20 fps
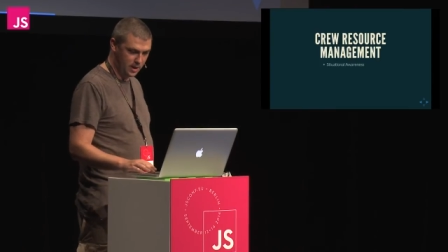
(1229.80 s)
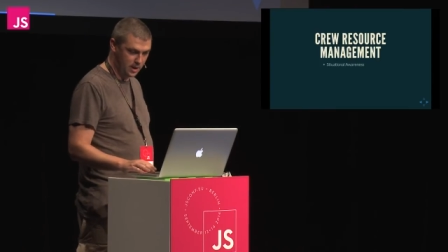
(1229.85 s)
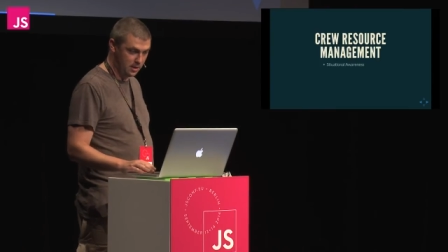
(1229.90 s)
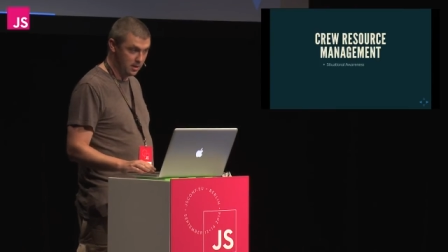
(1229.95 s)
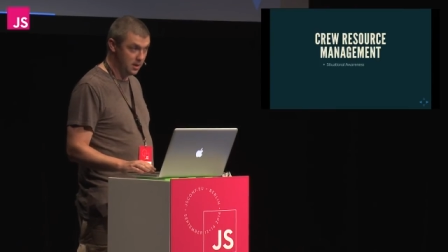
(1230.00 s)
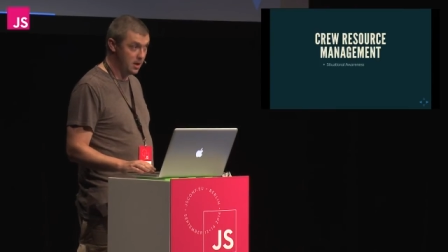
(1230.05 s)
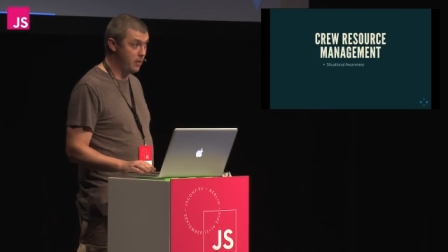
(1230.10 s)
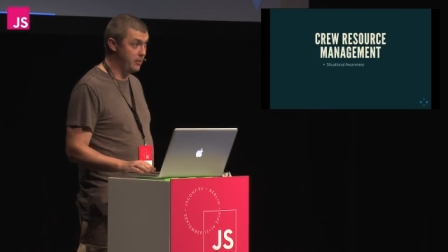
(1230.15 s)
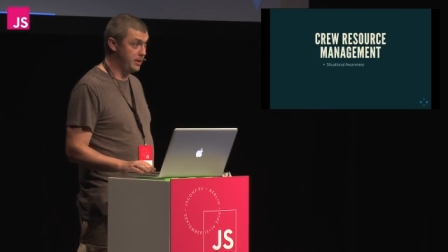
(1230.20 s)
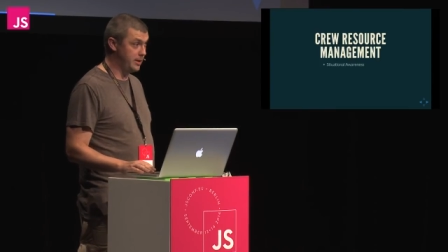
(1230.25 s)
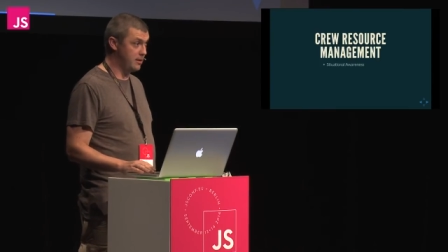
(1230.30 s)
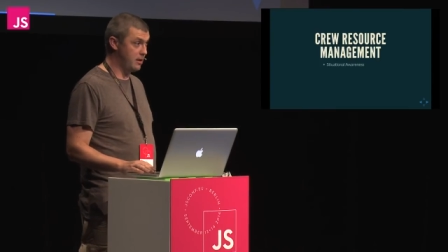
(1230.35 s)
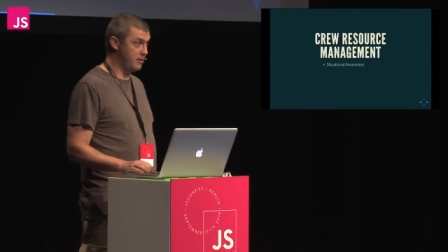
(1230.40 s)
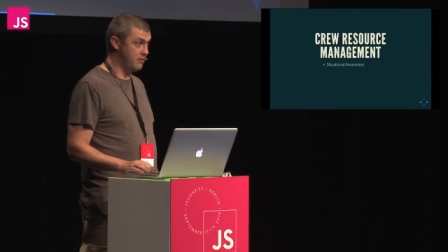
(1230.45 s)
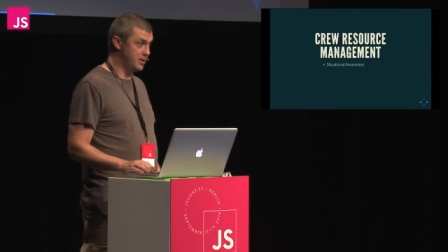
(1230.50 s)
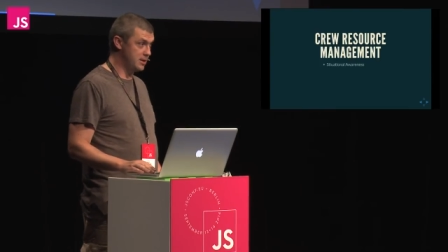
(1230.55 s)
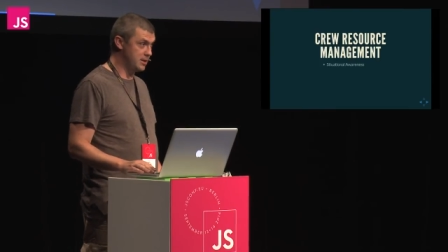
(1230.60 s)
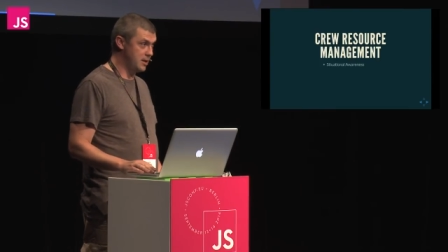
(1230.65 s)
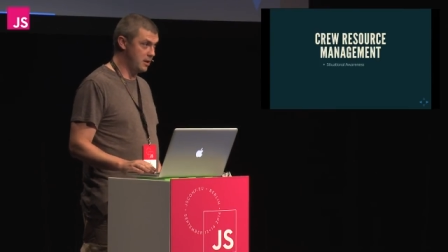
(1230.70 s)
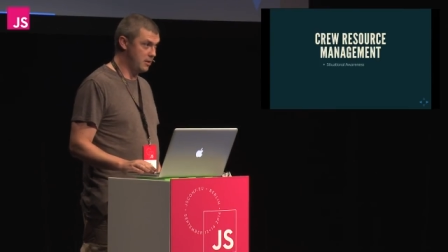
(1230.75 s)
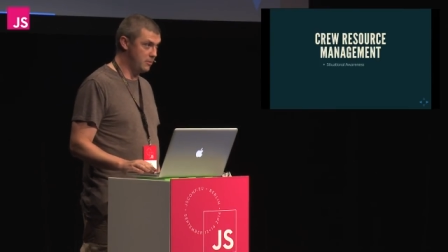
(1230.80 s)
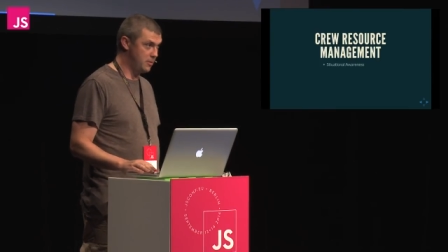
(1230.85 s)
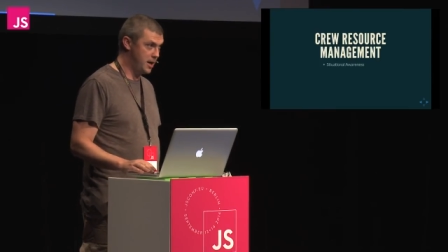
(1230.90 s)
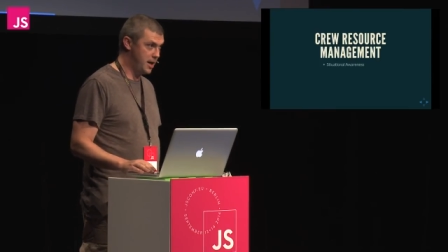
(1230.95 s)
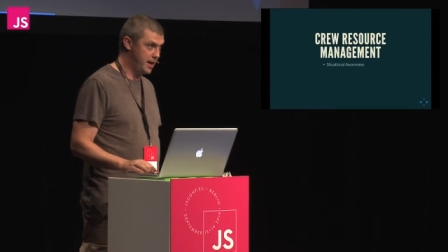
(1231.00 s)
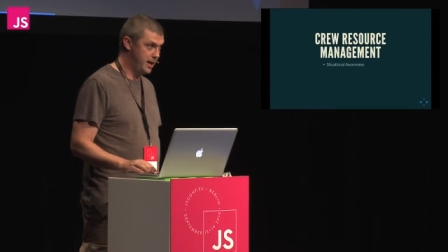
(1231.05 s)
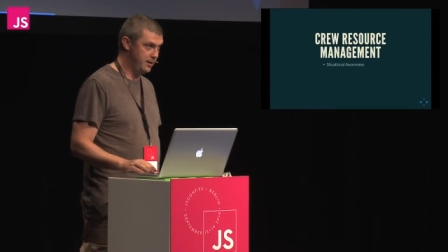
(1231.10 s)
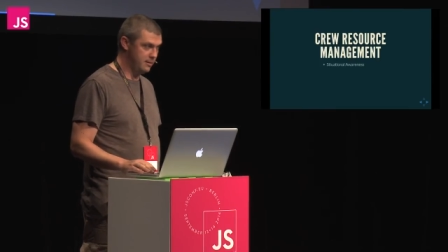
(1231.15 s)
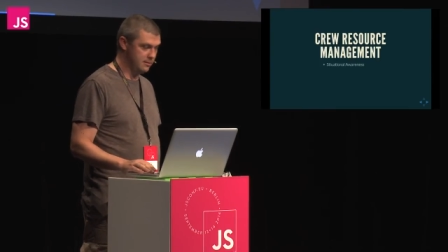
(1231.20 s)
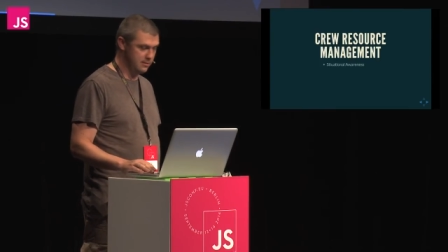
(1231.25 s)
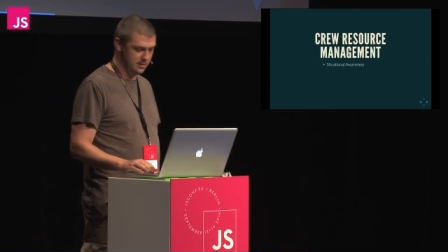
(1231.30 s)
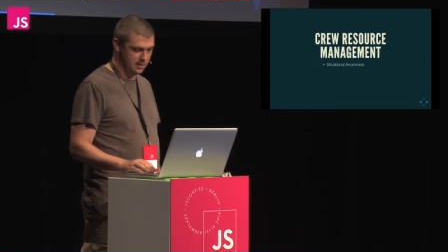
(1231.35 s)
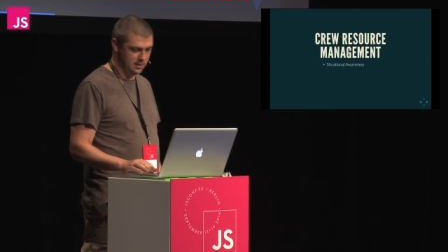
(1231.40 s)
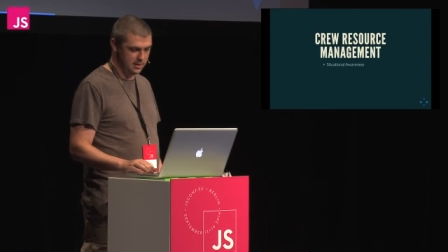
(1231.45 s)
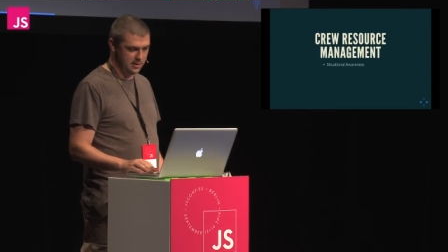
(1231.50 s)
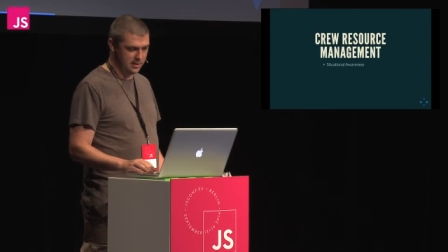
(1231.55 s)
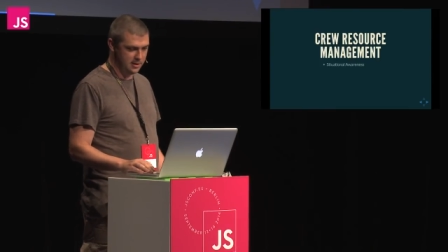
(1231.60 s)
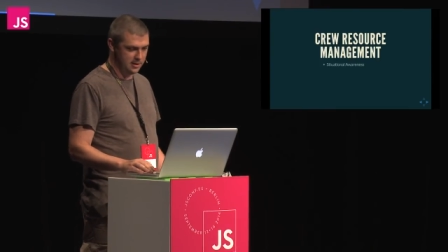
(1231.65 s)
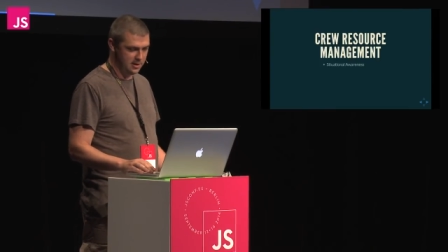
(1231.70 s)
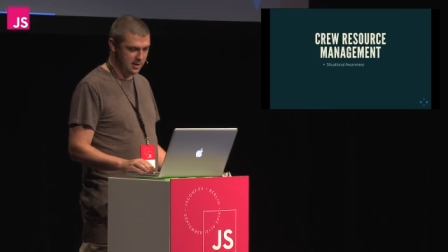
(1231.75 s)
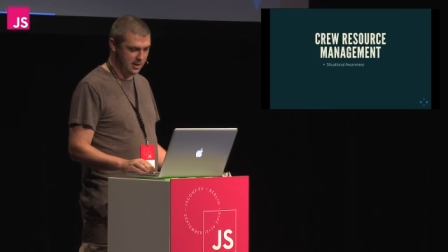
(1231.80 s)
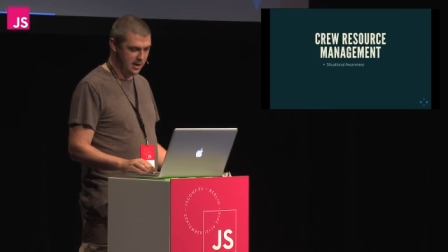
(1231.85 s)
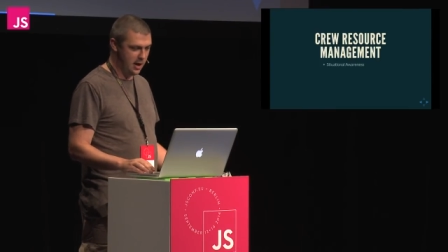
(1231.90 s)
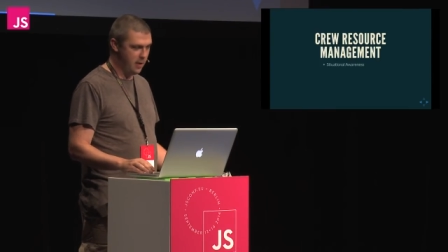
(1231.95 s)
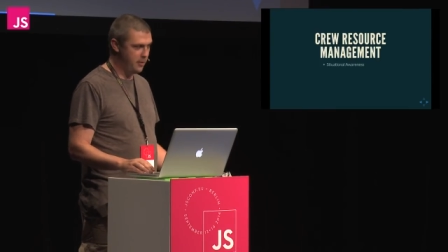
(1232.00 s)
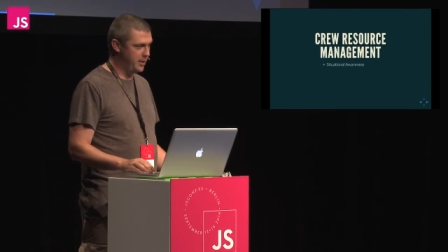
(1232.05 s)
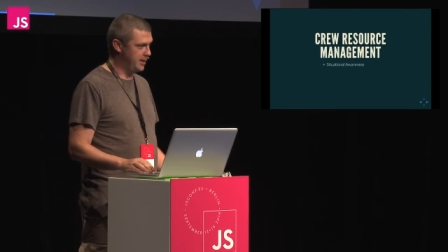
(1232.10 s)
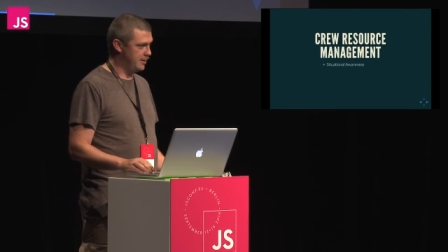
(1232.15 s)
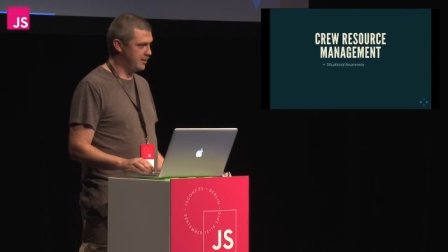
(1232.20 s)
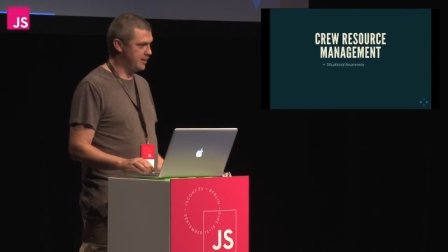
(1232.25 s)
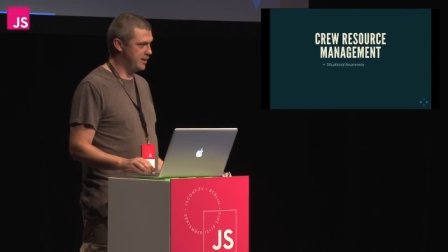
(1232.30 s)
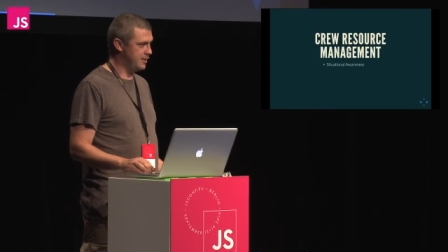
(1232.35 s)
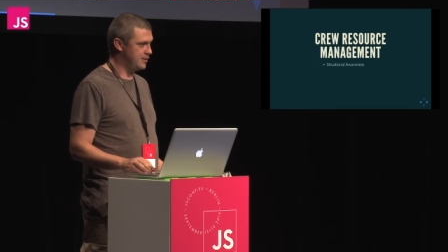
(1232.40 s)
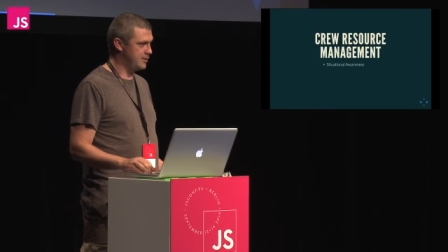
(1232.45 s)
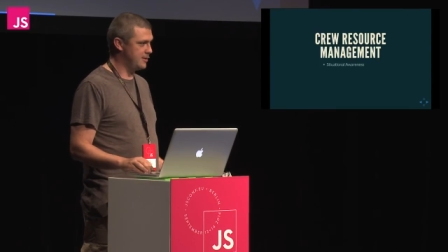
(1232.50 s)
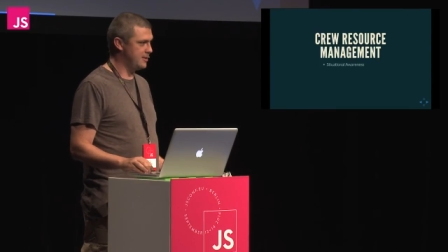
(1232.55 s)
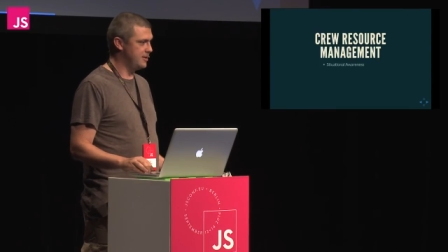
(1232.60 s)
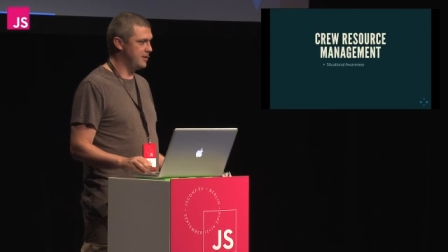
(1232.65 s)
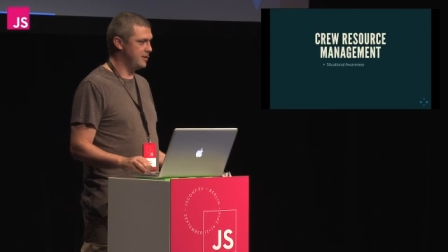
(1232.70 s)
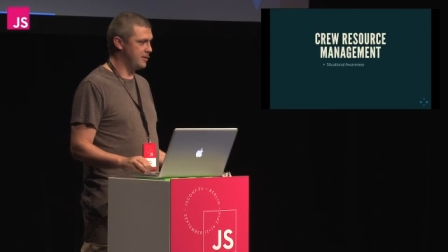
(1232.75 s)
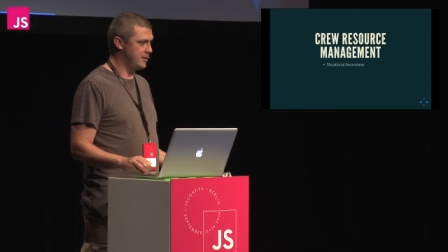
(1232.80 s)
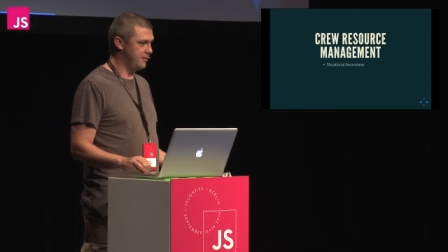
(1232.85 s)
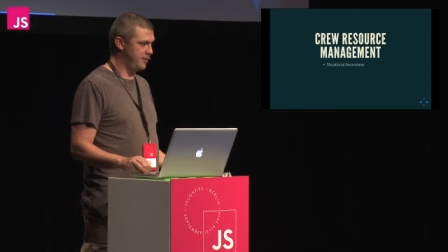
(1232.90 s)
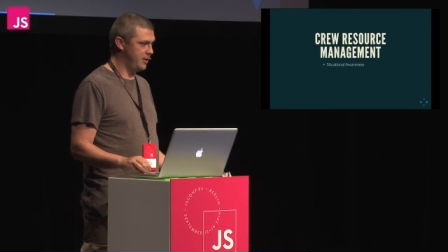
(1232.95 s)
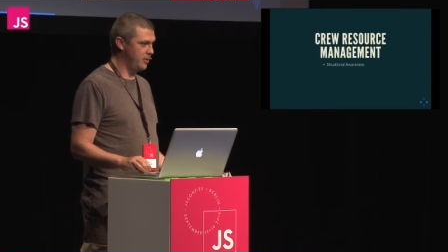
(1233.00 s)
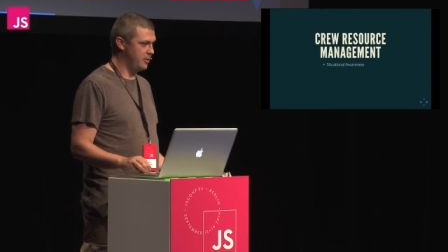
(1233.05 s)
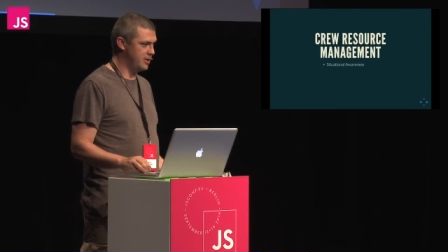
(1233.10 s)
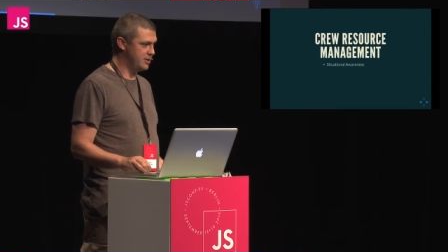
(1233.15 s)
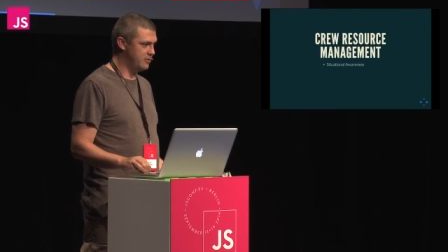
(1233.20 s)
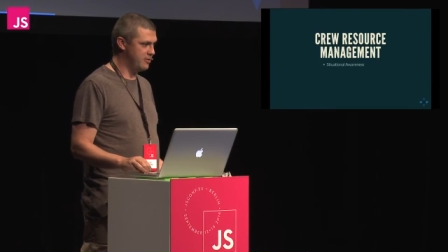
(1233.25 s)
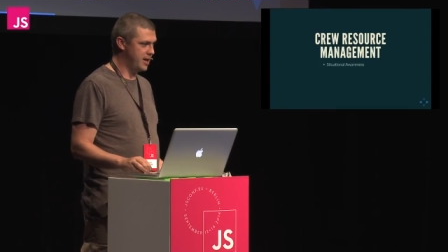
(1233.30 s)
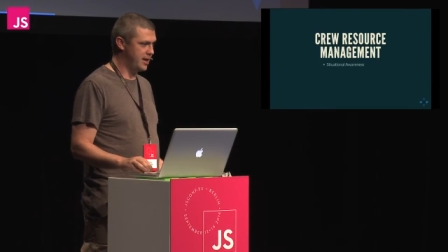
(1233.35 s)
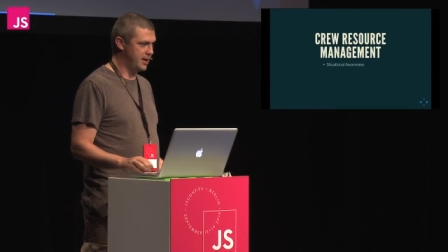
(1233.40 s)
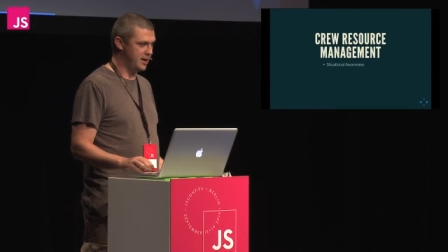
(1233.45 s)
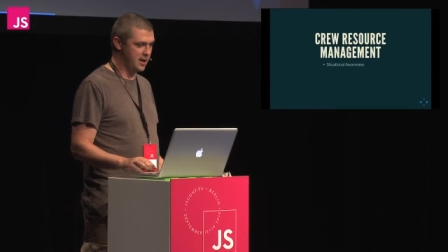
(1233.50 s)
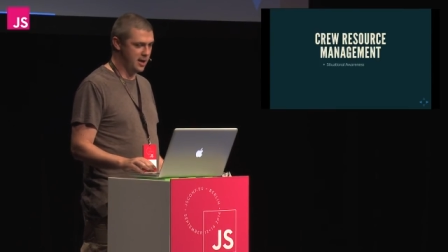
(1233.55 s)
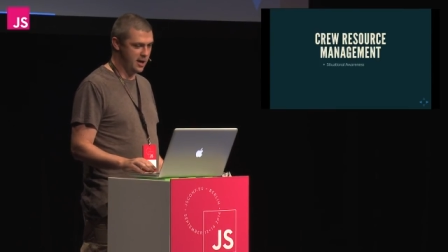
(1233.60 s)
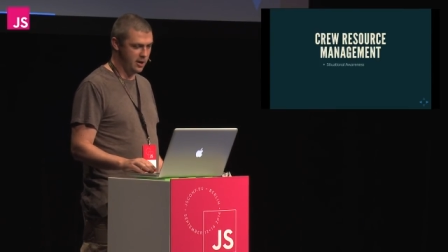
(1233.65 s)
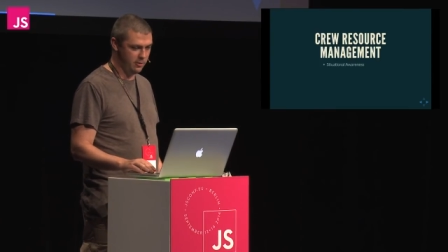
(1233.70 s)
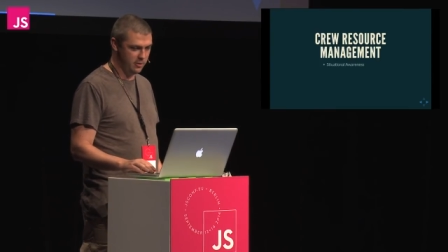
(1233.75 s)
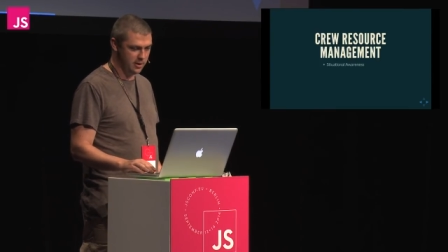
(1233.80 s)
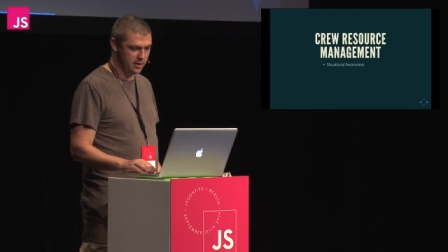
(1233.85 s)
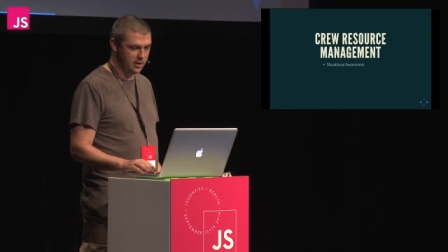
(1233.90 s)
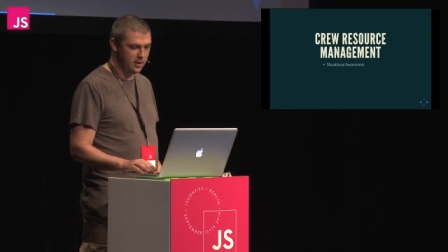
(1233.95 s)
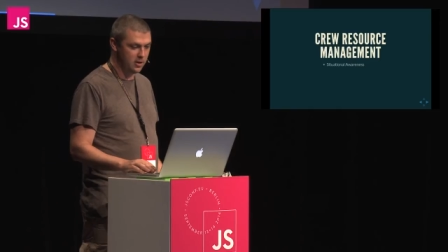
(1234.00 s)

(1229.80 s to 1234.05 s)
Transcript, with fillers: knowing that there is another plane, knowing that the fuel is running low.